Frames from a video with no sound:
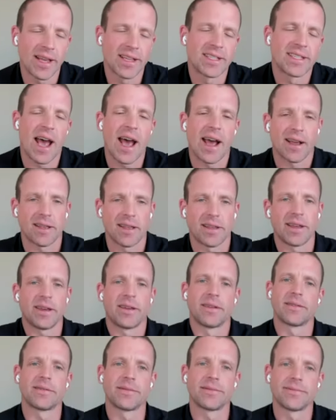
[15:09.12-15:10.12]
exactly.
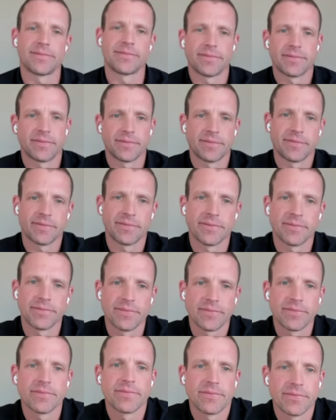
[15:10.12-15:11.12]
You gotta do what you gotta do.
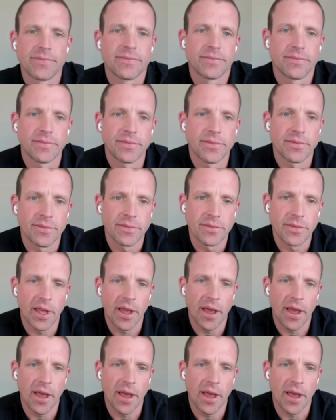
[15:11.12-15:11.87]
Mm-hmm.